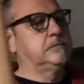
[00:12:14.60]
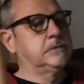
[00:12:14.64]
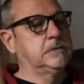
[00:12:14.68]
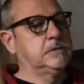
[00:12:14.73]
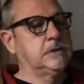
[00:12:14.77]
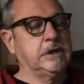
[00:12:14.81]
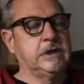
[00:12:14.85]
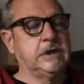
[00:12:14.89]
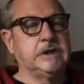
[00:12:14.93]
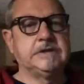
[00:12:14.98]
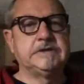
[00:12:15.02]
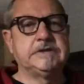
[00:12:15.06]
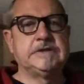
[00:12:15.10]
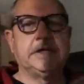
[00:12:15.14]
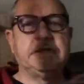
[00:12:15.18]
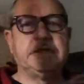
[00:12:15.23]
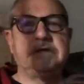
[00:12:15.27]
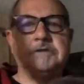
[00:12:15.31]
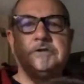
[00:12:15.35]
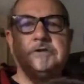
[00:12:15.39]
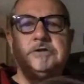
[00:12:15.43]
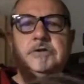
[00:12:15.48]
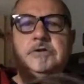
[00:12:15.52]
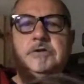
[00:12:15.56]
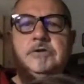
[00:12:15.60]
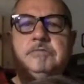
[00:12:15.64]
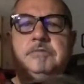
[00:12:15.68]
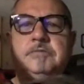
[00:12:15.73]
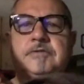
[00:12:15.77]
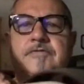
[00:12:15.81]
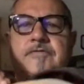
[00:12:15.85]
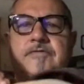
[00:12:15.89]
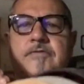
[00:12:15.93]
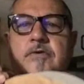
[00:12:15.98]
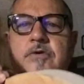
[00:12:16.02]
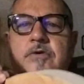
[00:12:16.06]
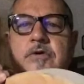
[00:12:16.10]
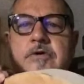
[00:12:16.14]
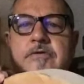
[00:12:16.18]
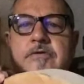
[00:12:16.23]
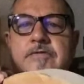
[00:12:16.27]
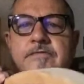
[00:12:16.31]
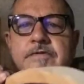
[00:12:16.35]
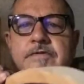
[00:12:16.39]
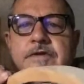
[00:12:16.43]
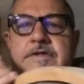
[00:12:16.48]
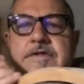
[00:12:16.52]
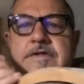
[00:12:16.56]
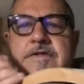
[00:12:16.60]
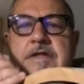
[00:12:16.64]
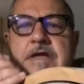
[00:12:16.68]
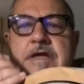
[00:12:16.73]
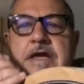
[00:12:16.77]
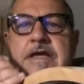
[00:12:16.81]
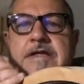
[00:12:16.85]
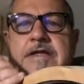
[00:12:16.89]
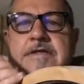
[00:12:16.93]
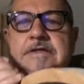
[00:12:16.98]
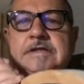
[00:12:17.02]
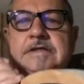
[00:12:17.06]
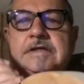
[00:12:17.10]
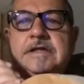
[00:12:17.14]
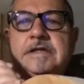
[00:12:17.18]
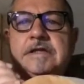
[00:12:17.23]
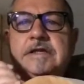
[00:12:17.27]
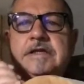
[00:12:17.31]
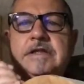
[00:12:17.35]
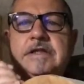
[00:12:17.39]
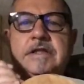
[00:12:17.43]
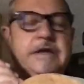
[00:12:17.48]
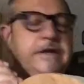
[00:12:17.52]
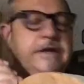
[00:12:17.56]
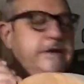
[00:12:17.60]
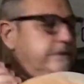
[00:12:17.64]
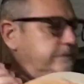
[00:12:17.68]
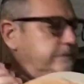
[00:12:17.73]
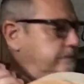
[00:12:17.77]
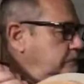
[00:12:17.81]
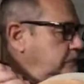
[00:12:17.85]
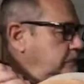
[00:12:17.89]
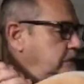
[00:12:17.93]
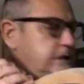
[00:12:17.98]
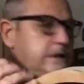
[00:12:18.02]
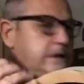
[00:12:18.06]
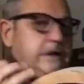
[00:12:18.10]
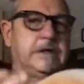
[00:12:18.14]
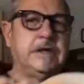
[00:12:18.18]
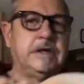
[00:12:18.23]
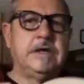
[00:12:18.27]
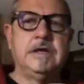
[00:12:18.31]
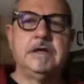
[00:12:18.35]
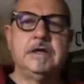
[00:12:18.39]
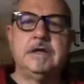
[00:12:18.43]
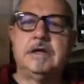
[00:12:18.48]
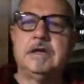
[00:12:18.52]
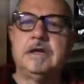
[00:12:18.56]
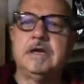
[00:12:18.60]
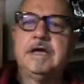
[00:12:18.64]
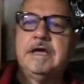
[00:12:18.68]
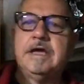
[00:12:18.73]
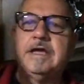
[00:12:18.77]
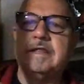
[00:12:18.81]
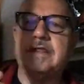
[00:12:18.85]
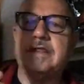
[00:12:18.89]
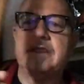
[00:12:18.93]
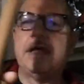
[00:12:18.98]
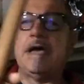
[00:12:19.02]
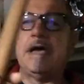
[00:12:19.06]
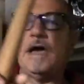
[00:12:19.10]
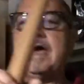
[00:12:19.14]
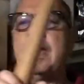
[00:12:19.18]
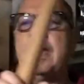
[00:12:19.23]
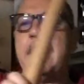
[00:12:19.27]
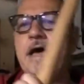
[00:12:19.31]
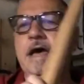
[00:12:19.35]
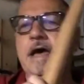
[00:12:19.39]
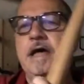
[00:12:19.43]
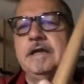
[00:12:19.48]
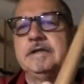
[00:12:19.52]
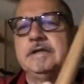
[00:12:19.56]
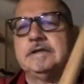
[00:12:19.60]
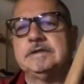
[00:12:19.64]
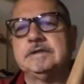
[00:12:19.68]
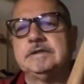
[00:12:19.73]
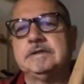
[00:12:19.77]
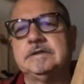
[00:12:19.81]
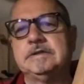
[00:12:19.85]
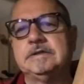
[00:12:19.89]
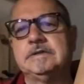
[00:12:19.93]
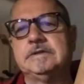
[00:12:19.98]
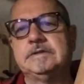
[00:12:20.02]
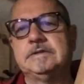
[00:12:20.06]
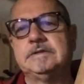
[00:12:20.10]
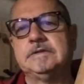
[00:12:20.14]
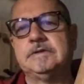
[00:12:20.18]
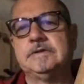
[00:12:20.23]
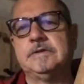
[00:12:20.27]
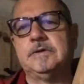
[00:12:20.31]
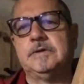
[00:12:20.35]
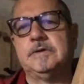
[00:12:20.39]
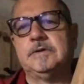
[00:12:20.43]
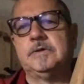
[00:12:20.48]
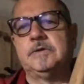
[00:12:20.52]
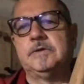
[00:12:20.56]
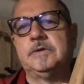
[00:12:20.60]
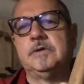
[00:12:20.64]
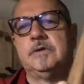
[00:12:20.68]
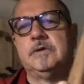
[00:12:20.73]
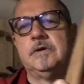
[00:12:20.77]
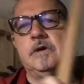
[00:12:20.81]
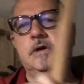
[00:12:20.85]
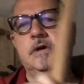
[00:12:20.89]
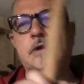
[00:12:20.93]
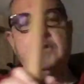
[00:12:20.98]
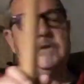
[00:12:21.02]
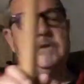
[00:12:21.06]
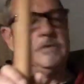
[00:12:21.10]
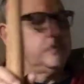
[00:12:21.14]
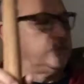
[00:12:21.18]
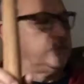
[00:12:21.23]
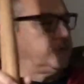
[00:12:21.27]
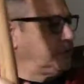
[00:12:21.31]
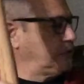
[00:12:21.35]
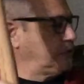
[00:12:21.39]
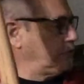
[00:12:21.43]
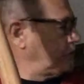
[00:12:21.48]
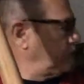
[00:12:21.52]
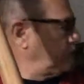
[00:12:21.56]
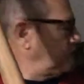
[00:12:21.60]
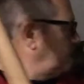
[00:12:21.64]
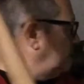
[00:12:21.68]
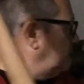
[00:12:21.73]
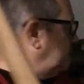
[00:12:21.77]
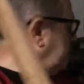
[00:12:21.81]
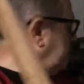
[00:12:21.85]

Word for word: as I showed before, fits nicely in there like that. So we're going to get a